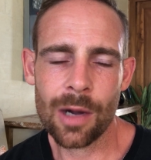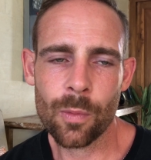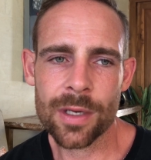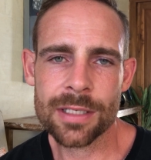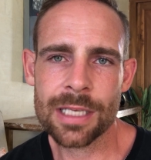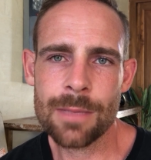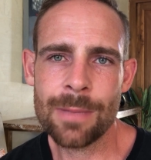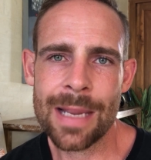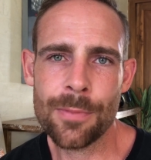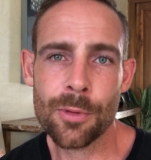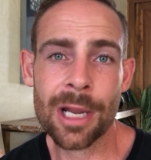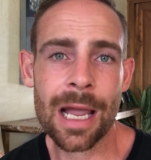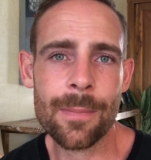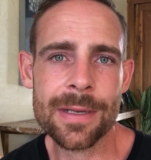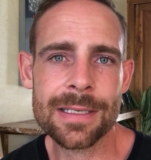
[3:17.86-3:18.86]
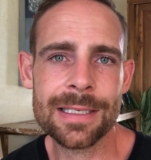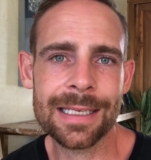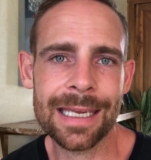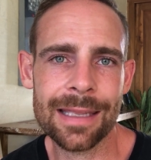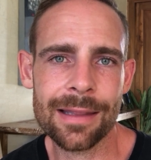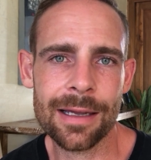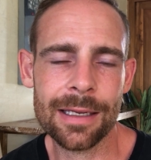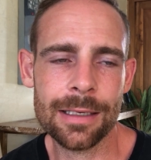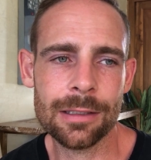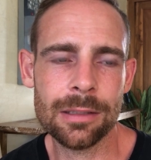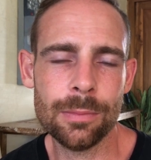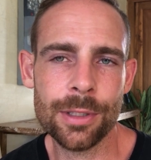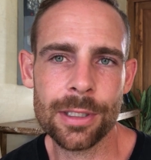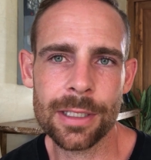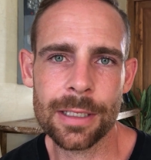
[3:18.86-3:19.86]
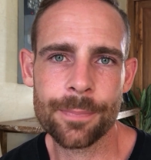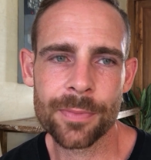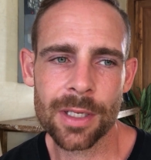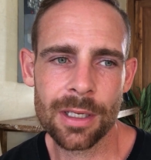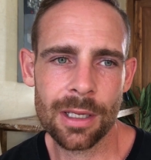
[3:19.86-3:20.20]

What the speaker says: we see people coming together in community.